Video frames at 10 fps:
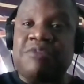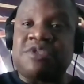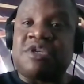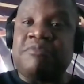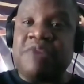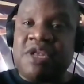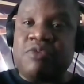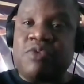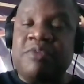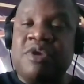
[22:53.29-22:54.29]
the comedian,
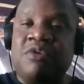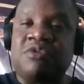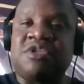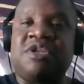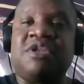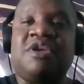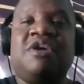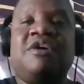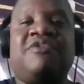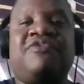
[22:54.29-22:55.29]
will be hosting it.
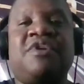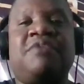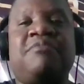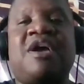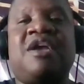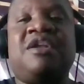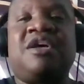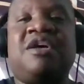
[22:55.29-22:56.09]
A friend of mine,